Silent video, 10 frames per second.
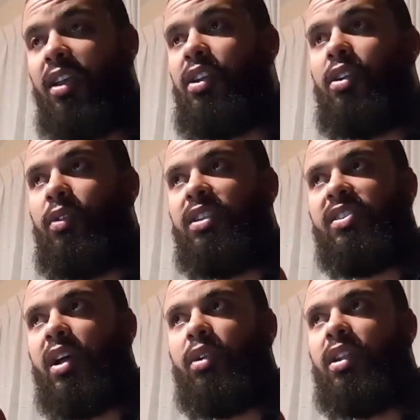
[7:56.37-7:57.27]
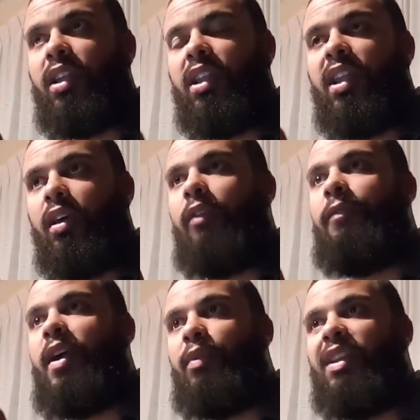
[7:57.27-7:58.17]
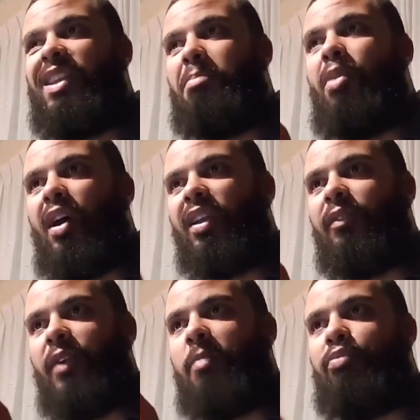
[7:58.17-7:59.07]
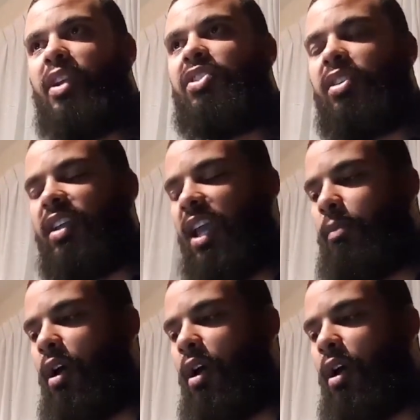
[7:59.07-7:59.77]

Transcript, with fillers: You know, it sounded it, a very demonic vibration came